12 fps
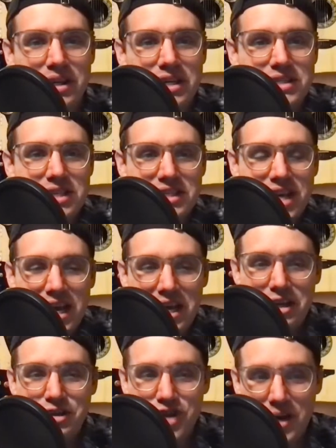Is the
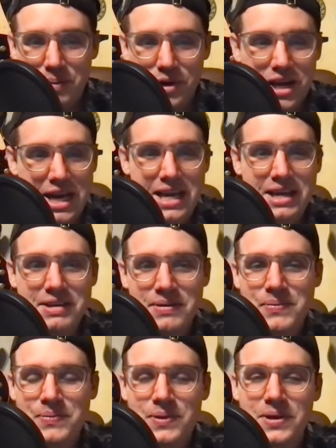tank in jeopardy?
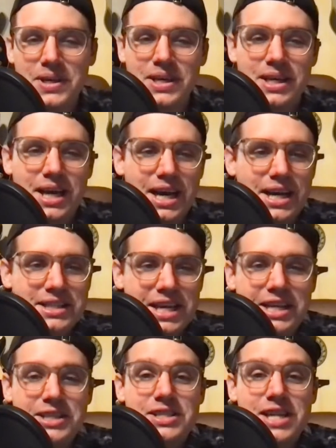
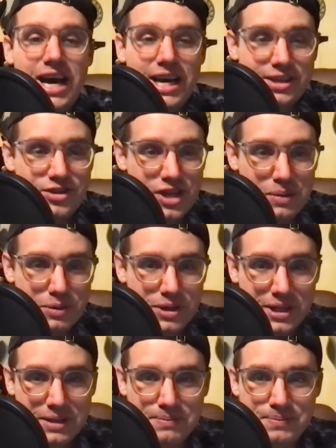Tank is not in
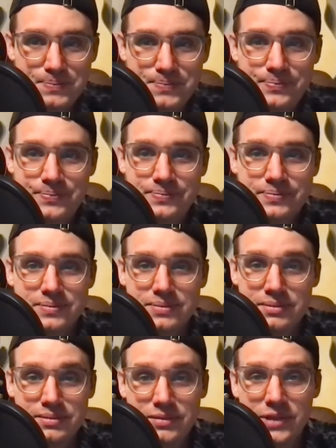jeopardy.
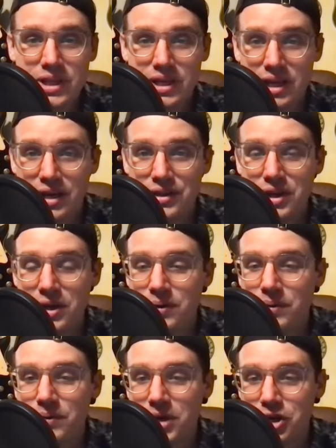
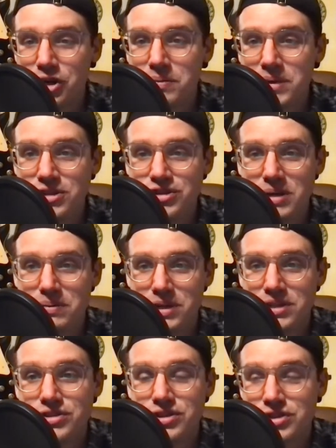Although what could be in
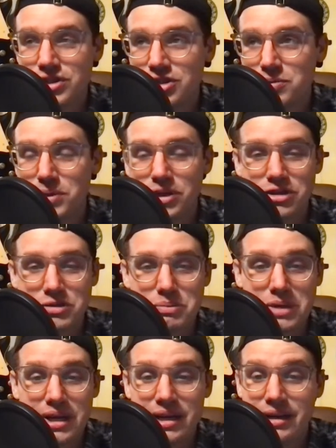jeopardy is just the Spurs
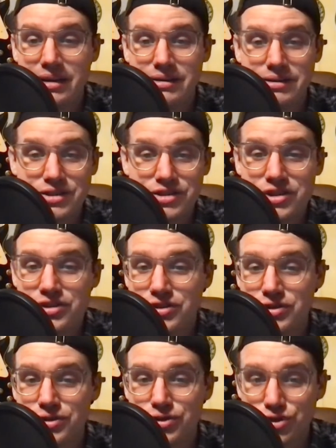being
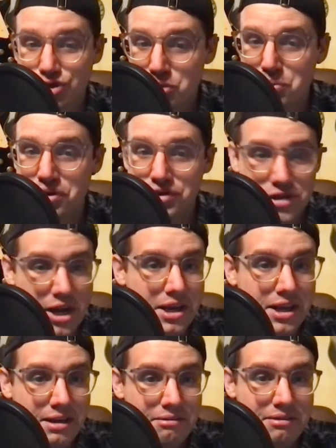just super
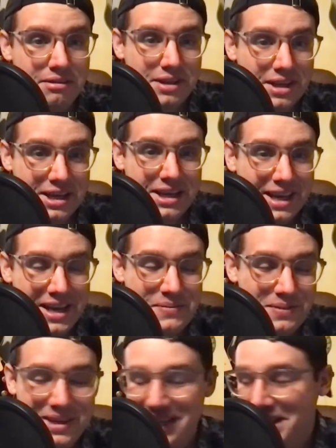sucky. I
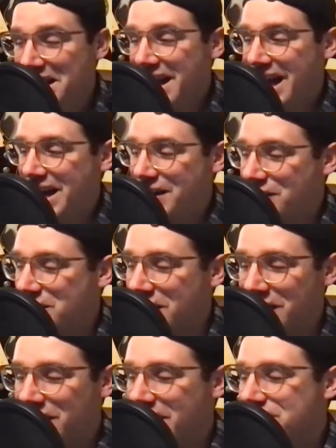mean, I don't
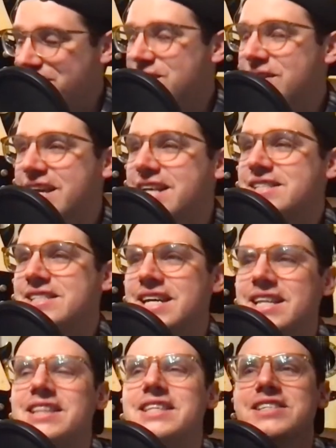know. I mean, you can't
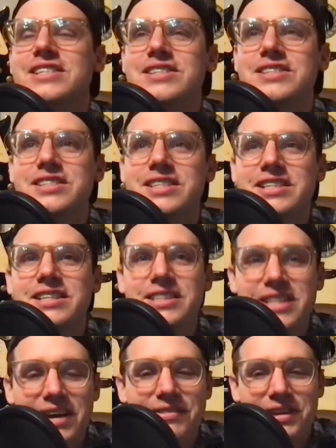say that this is
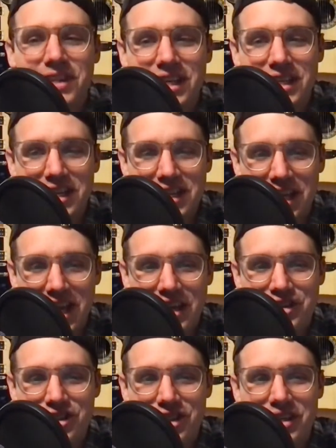definitely an
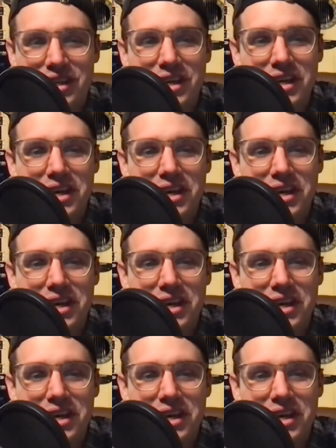indication